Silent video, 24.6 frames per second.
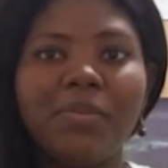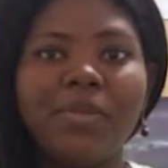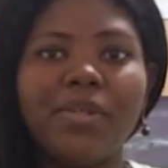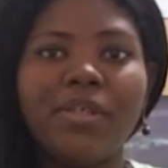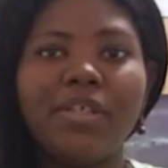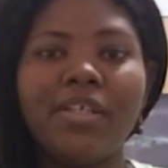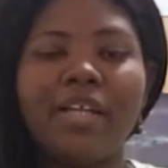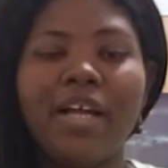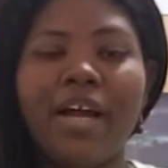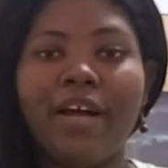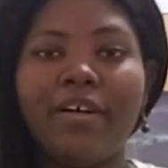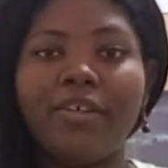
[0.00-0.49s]

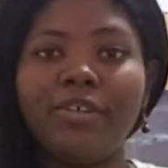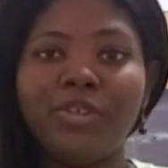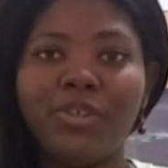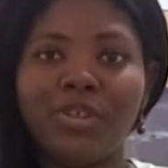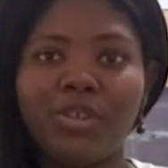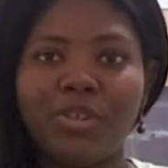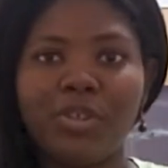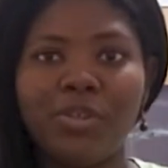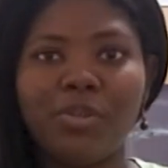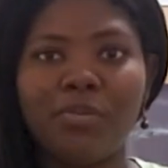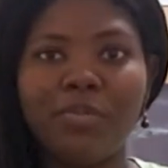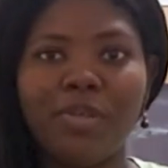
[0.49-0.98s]
one, I'll show
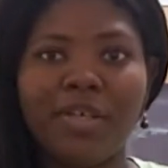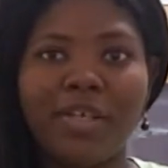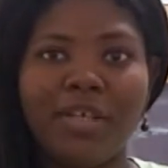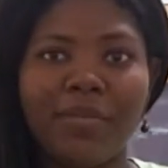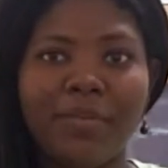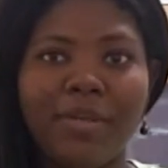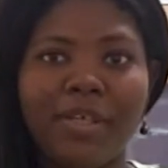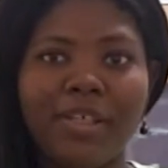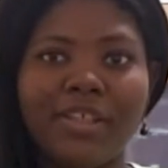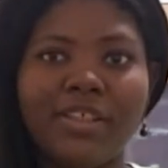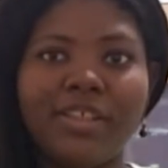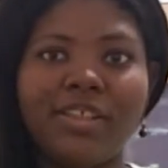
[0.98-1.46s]
you a better
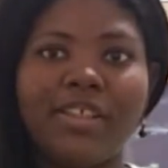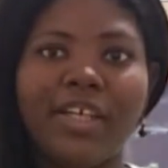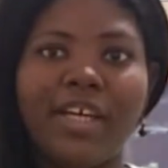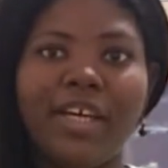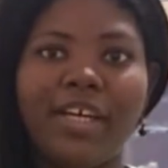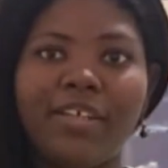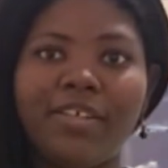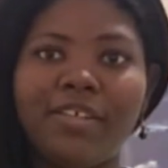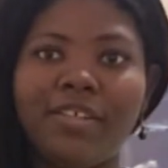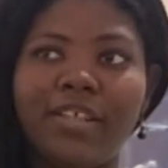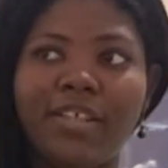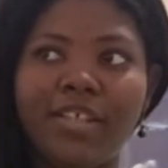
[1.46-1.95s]
way to
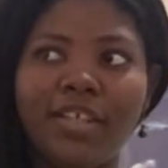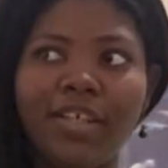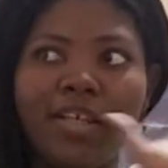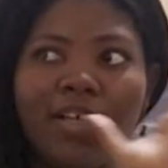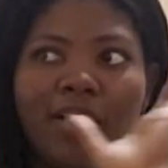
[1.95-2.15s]
style it